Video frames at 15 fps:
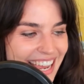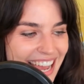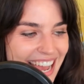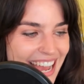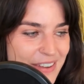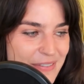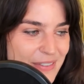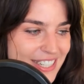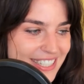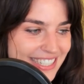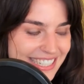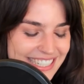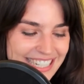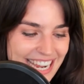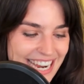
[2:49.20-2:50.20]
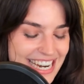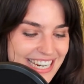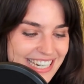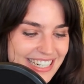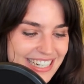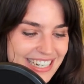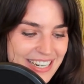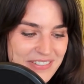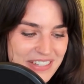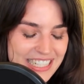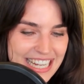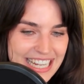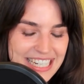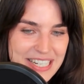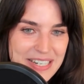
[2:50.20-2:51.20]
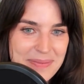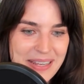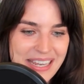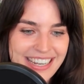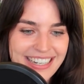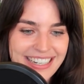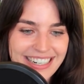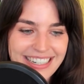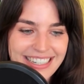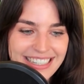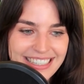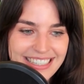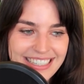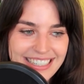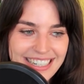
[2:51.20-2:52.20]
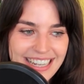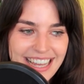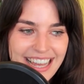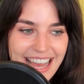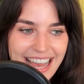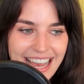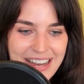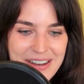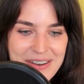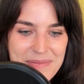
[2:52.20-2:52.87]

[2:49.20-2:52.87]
I'm just excited. I'm excited to be here. Where